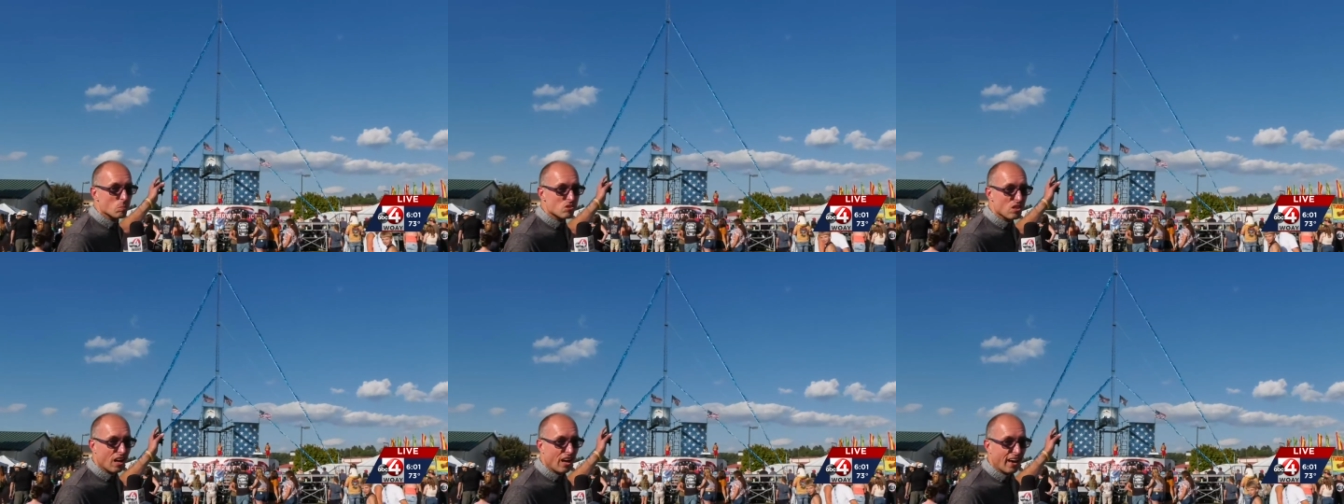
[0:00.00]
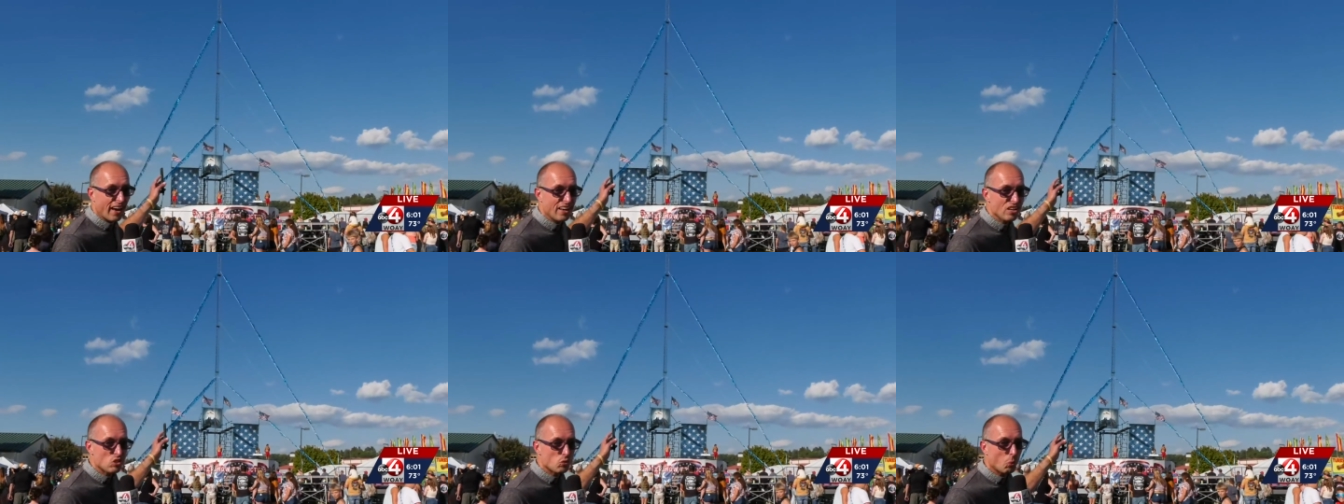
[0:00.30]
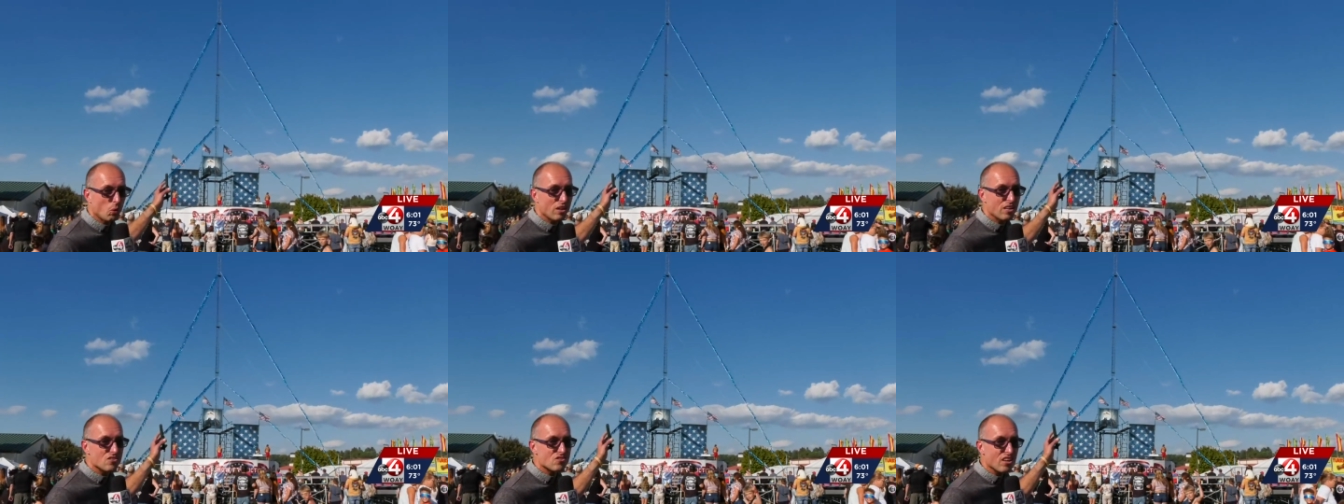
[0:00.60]
the highest
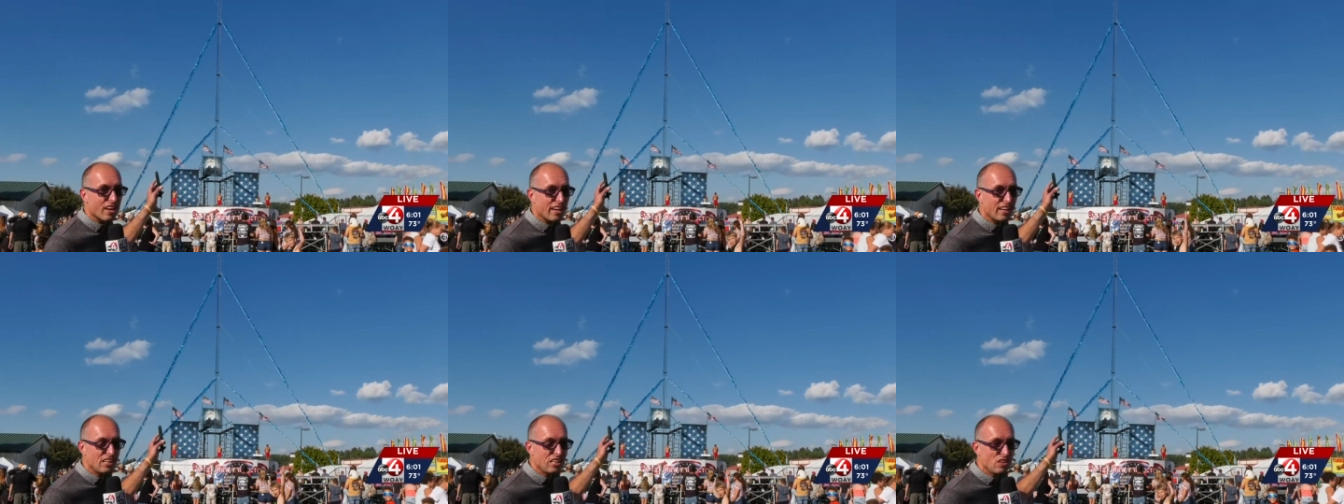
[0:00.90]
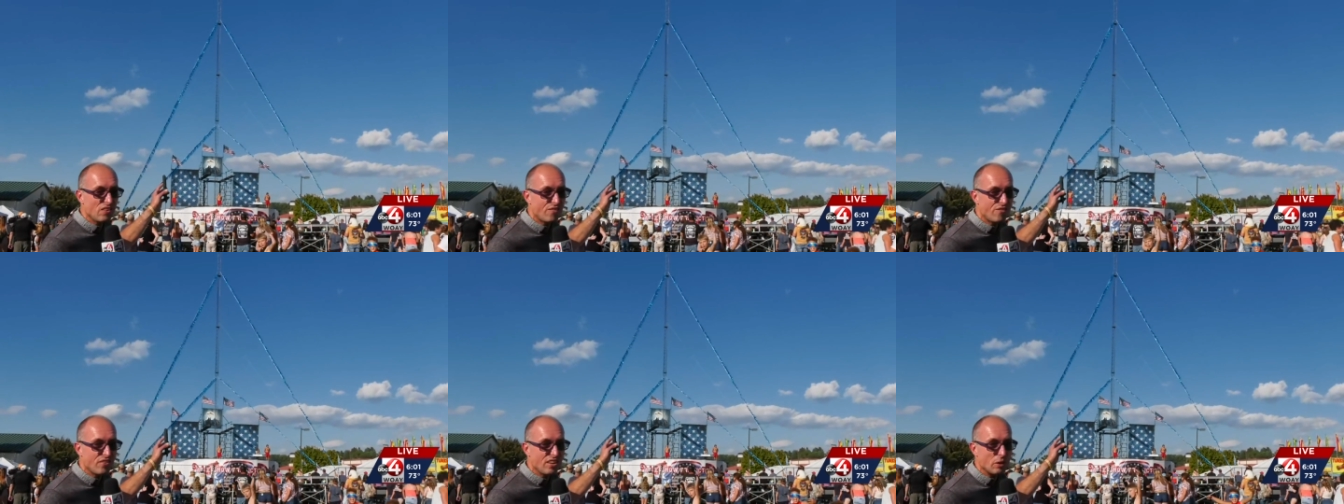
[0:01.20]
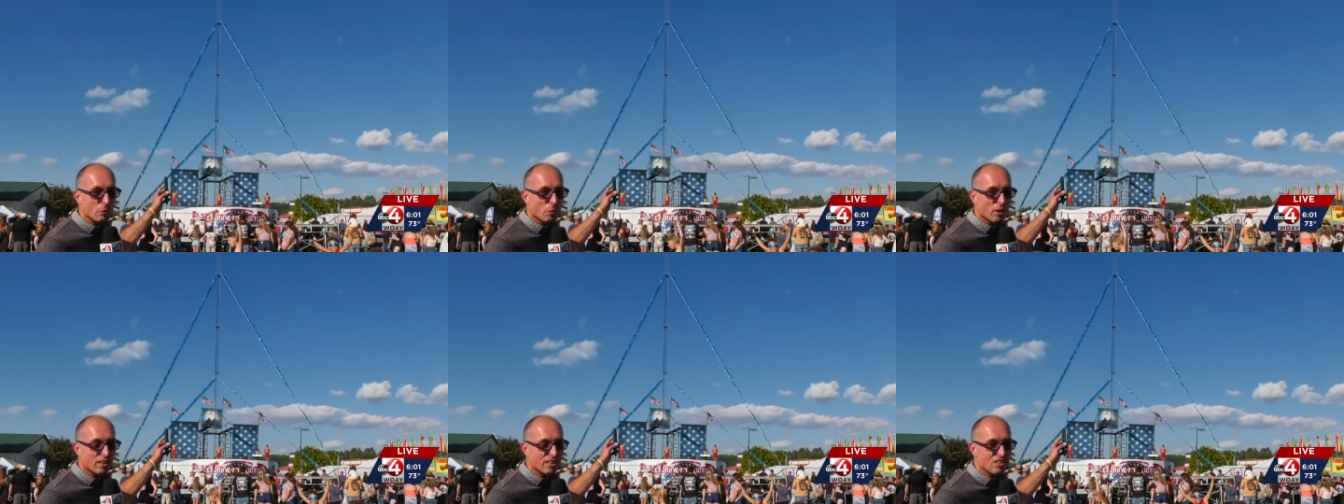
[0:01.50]
one is 80
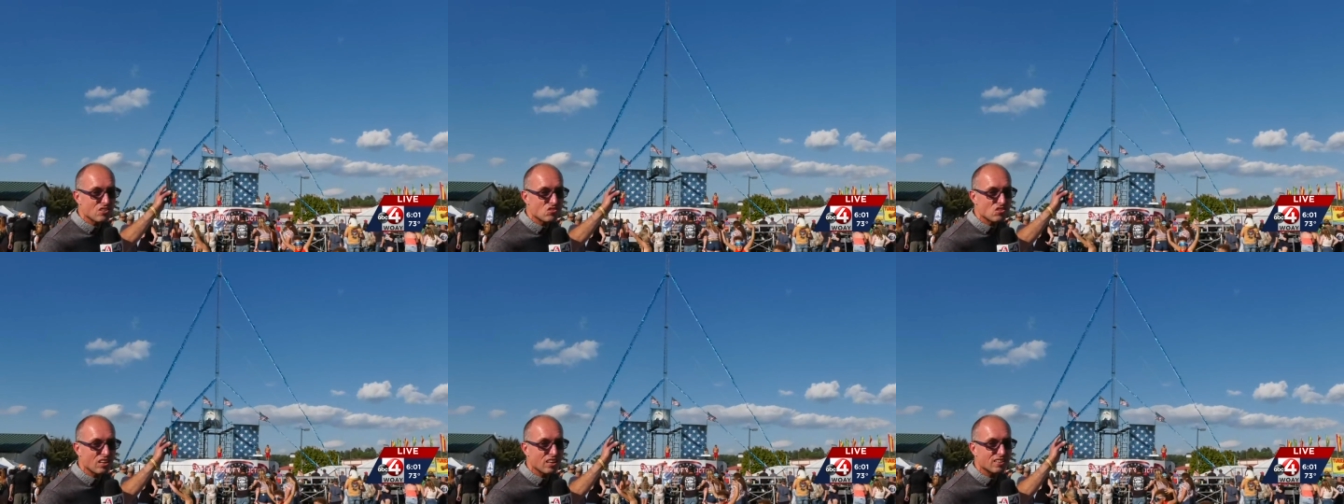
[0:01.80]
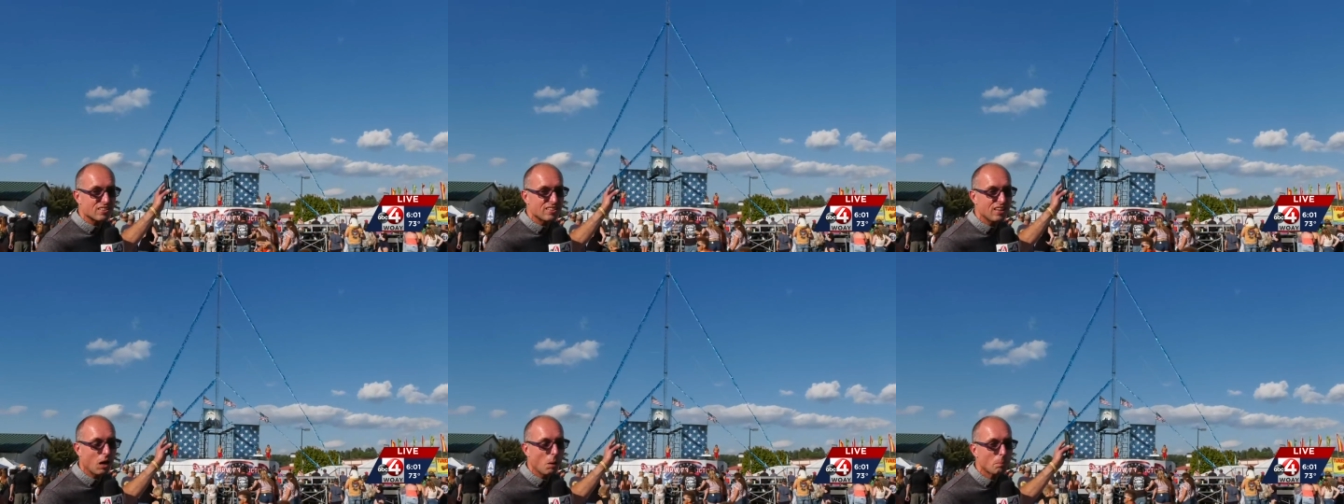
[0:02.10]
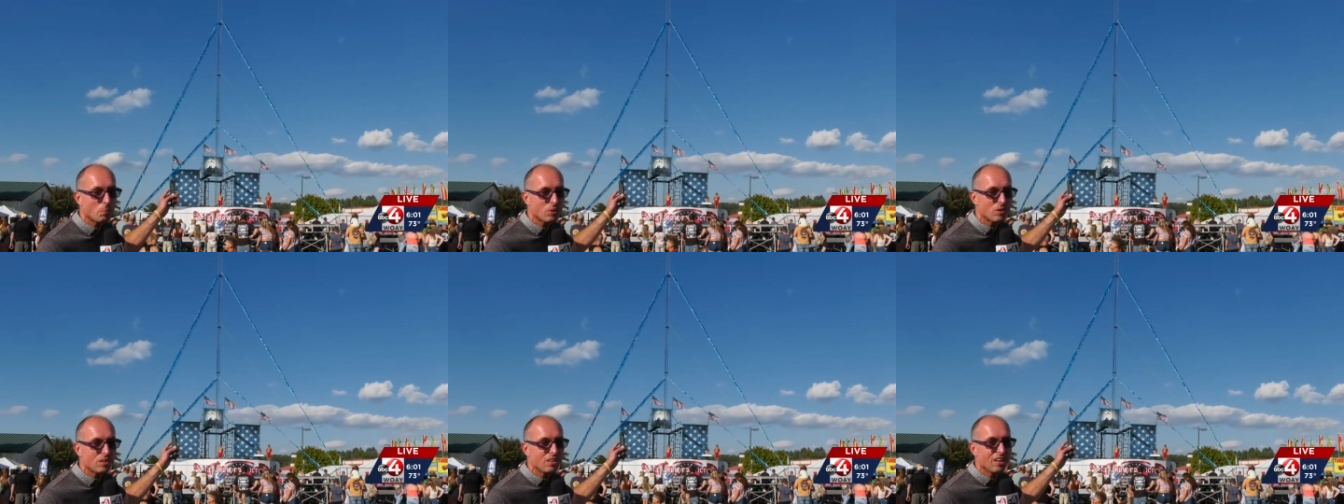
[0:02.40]
feet. We're going to see a
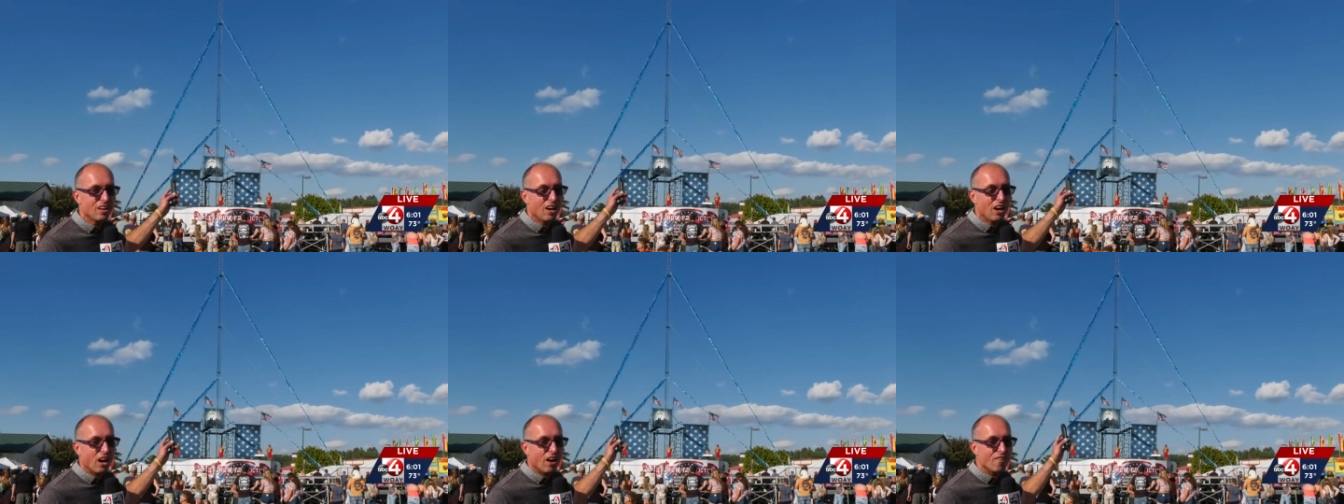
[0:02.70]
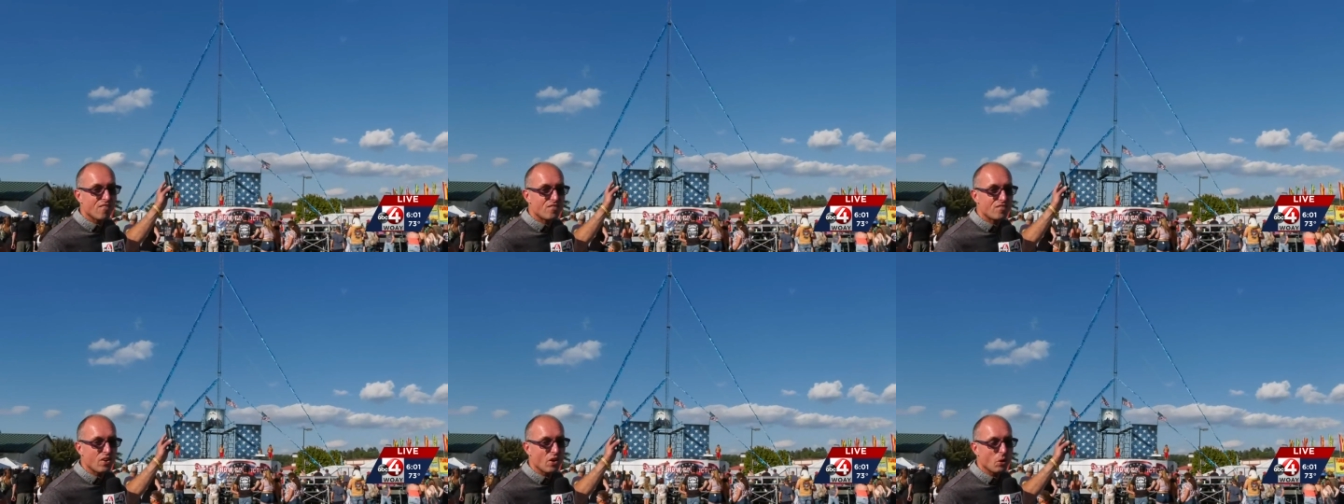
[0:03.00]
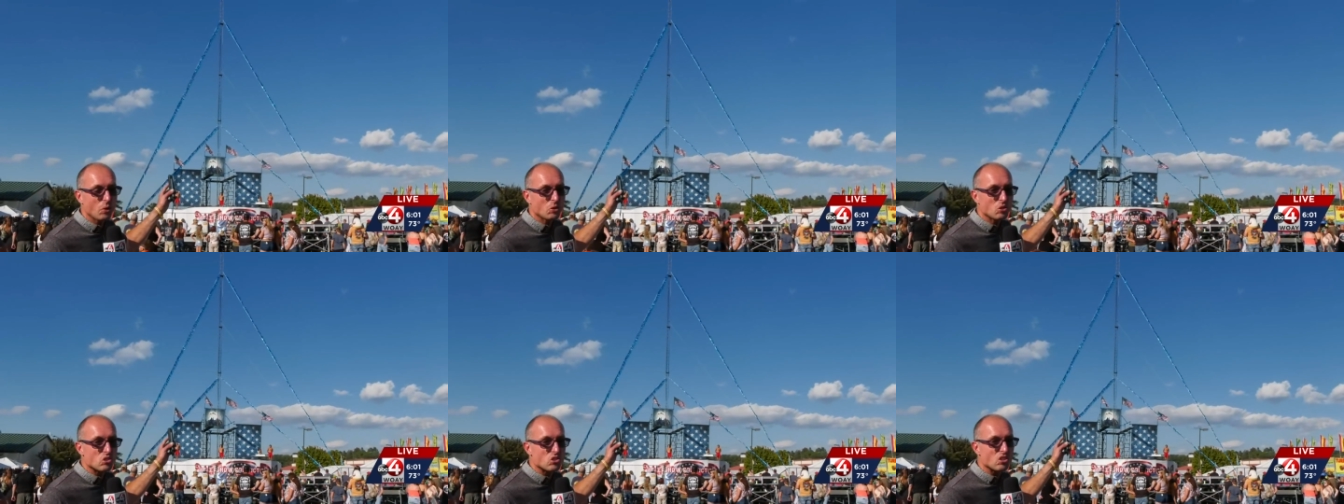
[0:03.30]
couple of
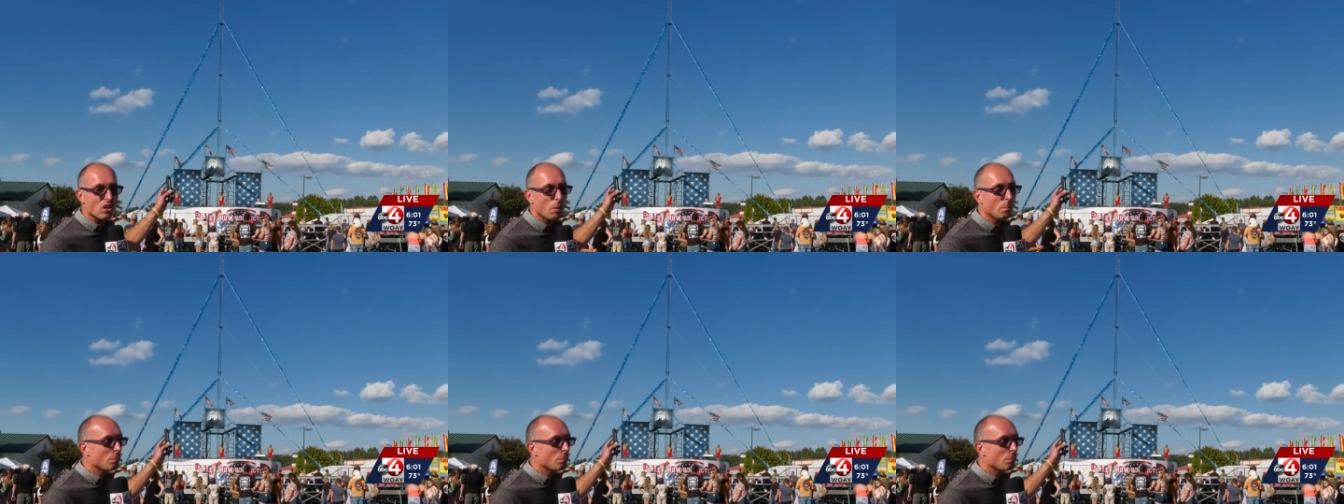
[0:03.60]
folks jump